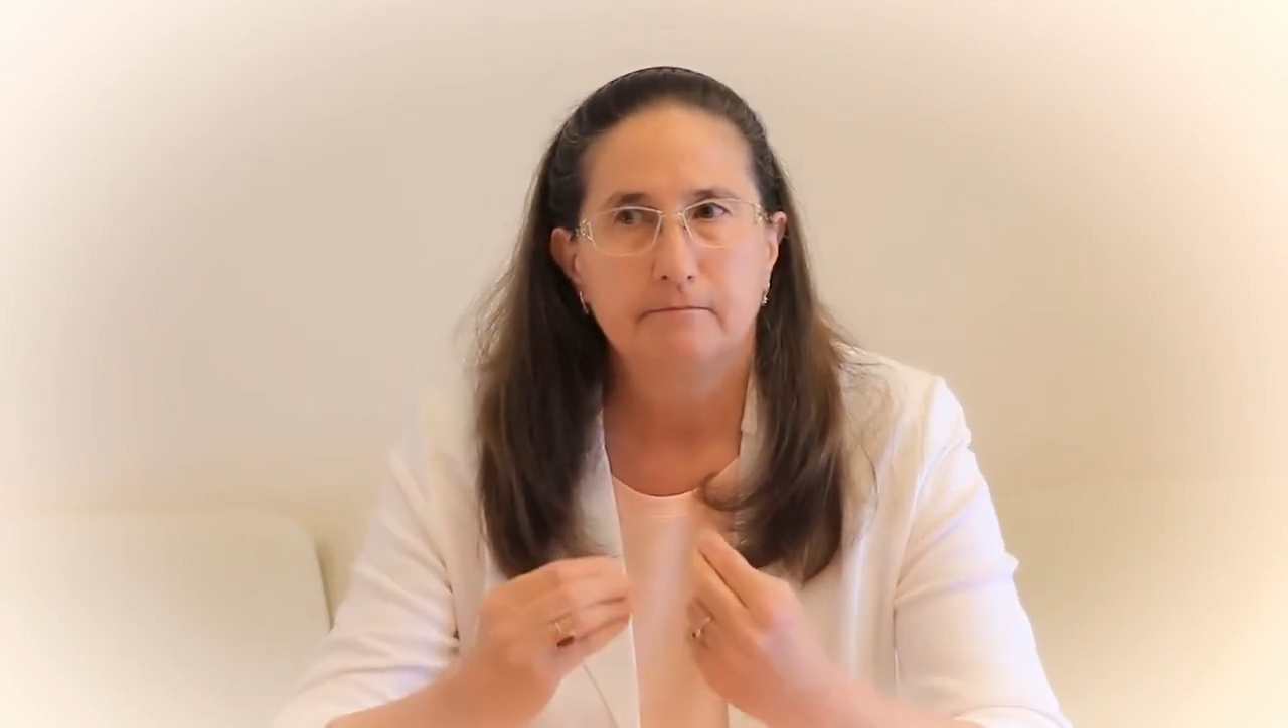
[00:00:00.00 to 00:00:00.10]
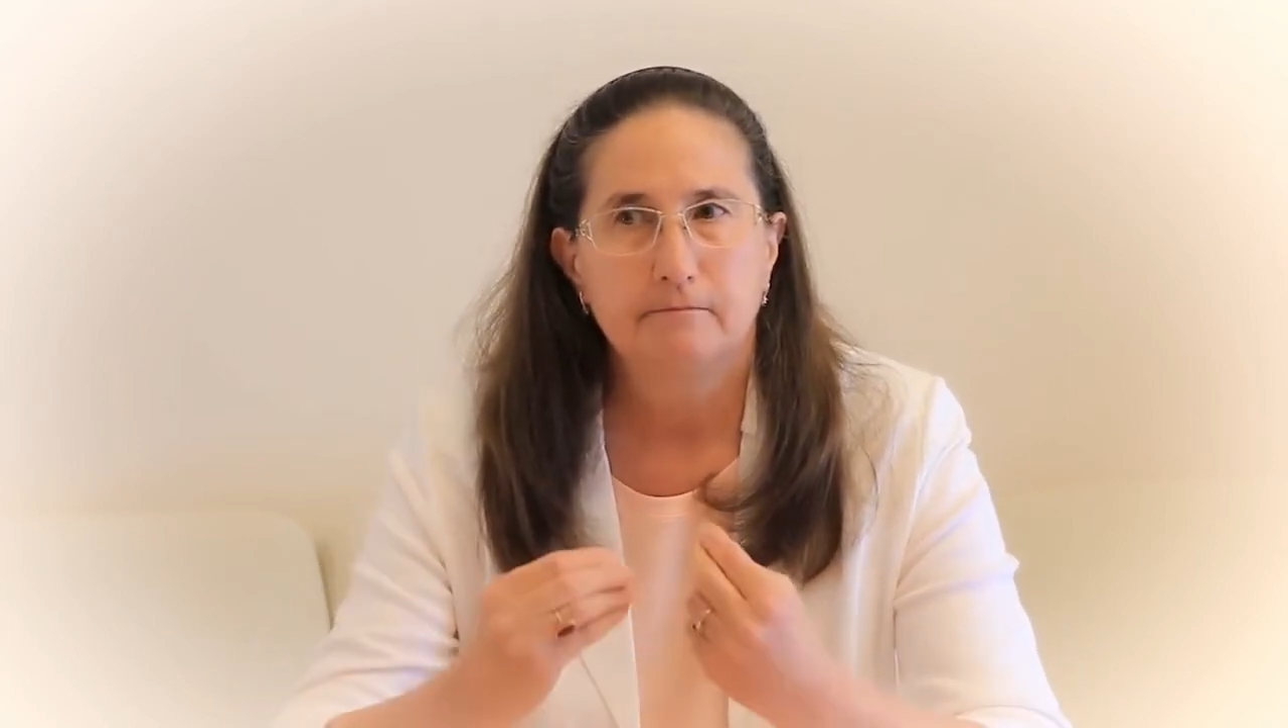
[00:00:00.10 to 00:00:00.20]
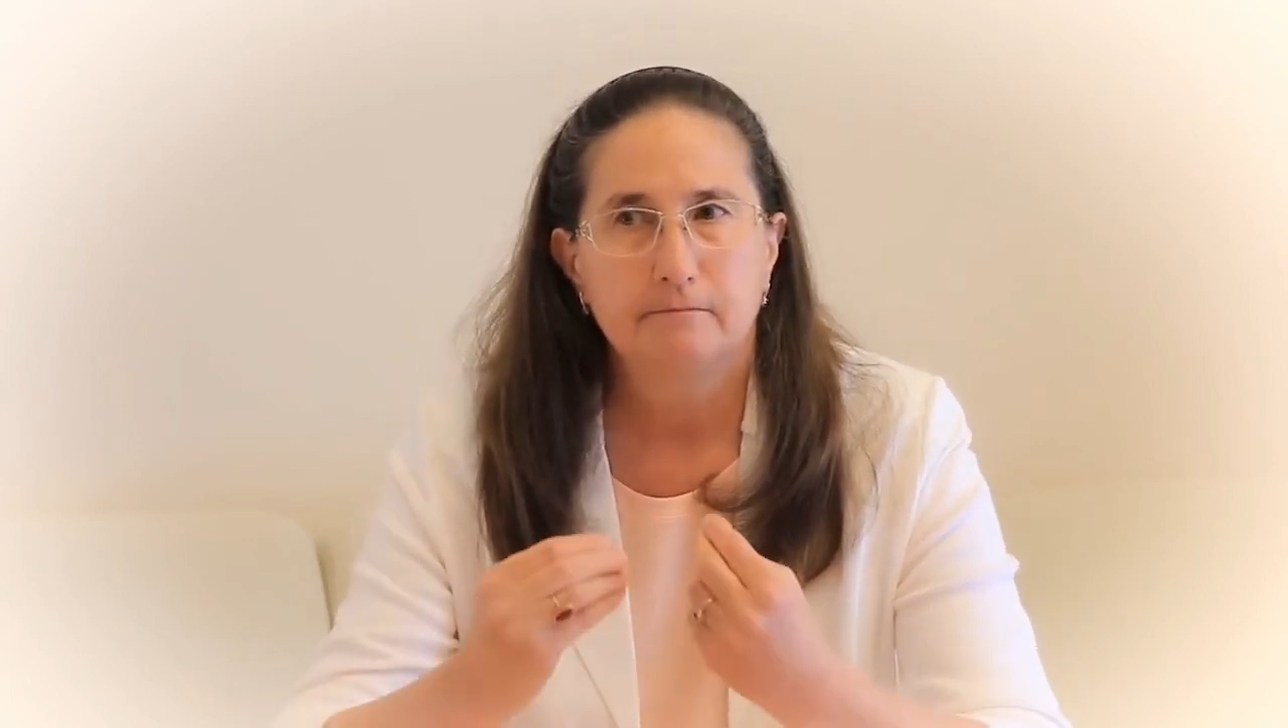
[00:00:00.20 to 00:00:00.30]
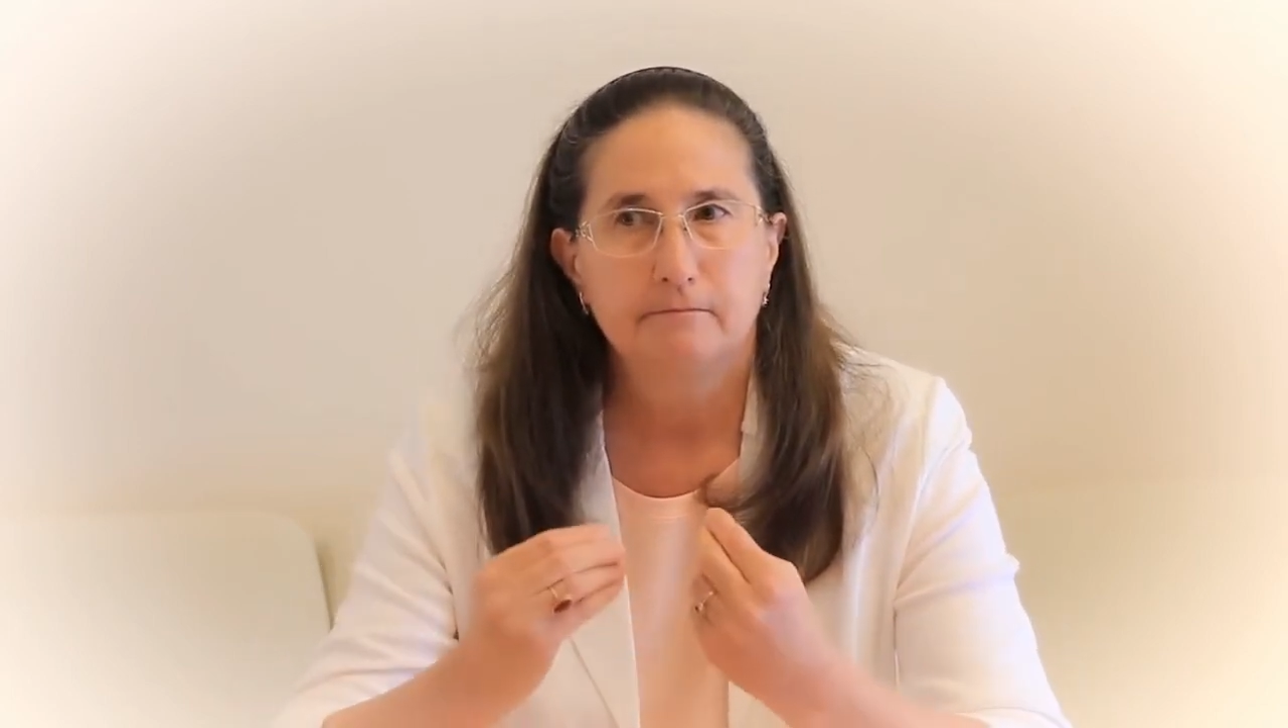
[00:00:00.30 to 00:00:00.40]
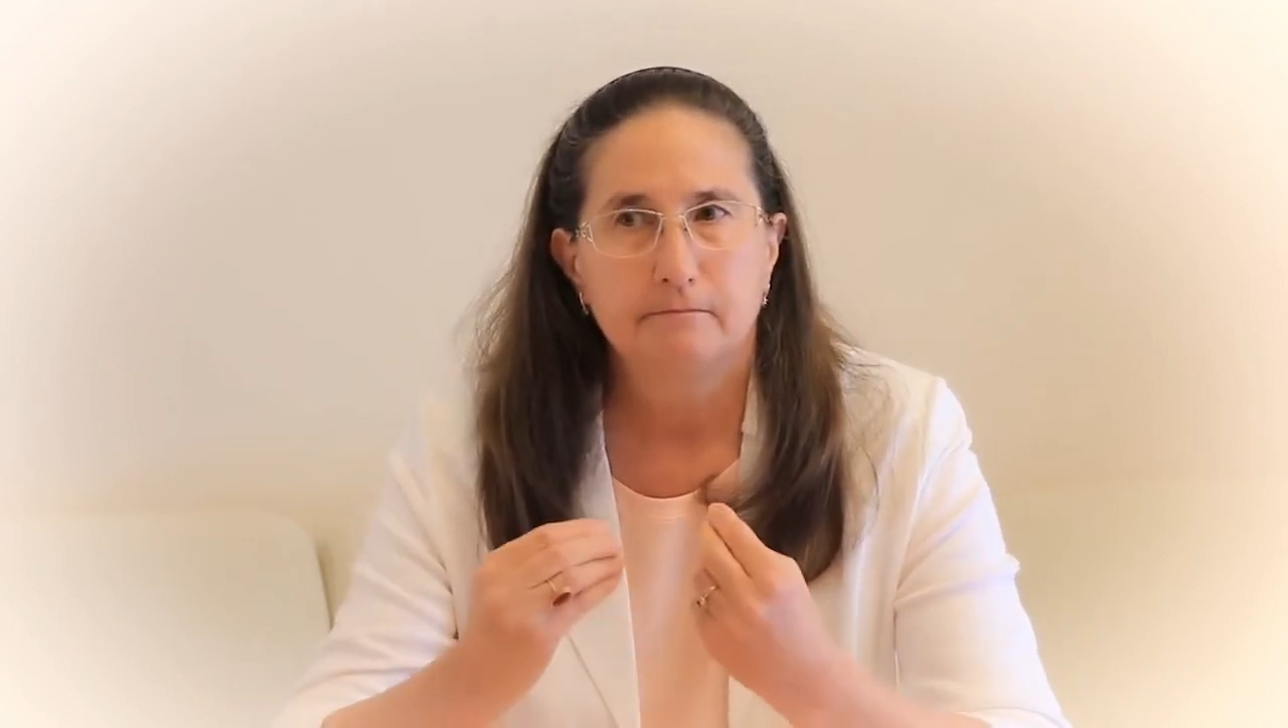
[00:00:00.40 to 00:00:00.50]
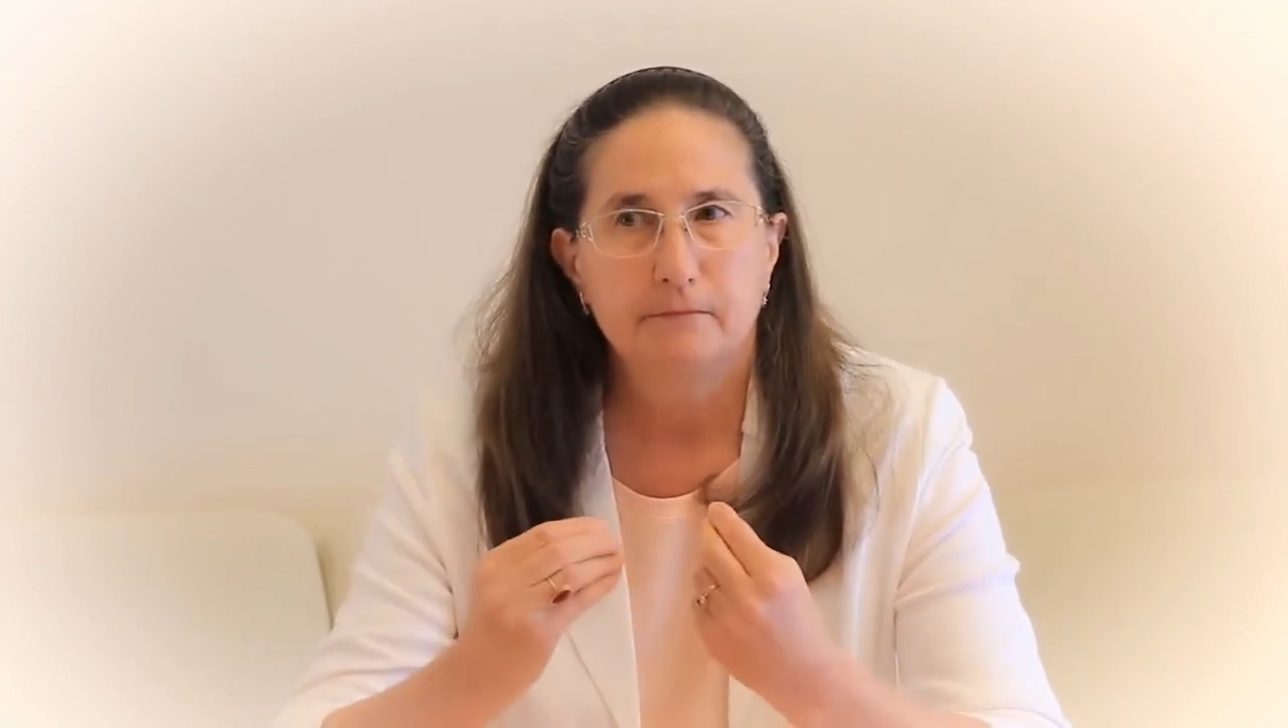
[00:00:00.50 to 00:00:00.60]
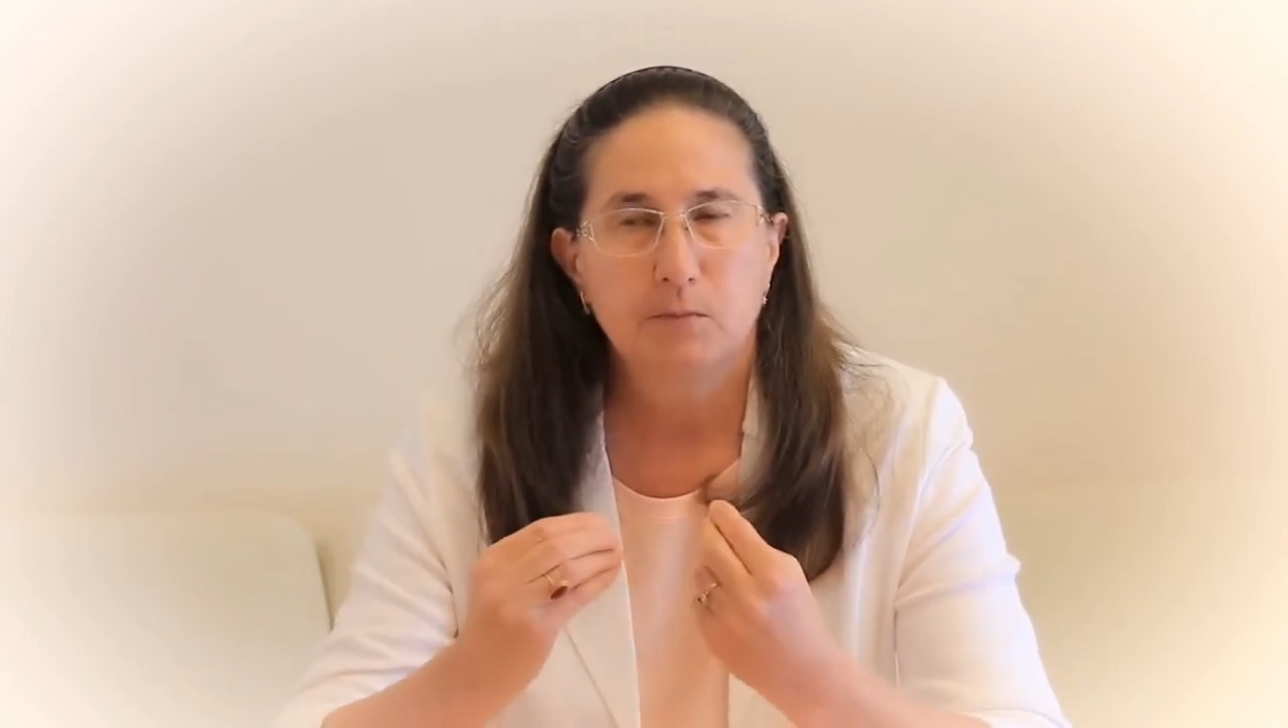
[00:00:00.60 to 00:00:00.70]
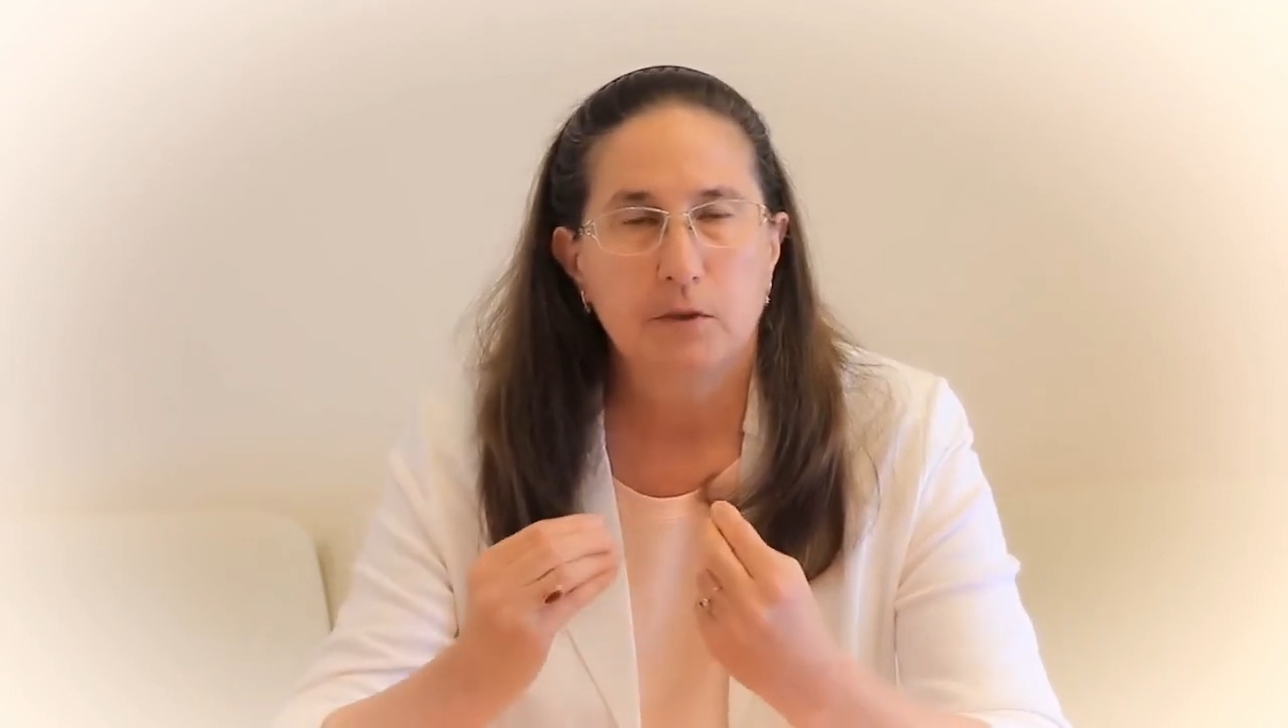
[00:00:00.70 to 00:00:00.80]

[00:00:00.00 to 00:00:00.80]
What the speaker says: ourselves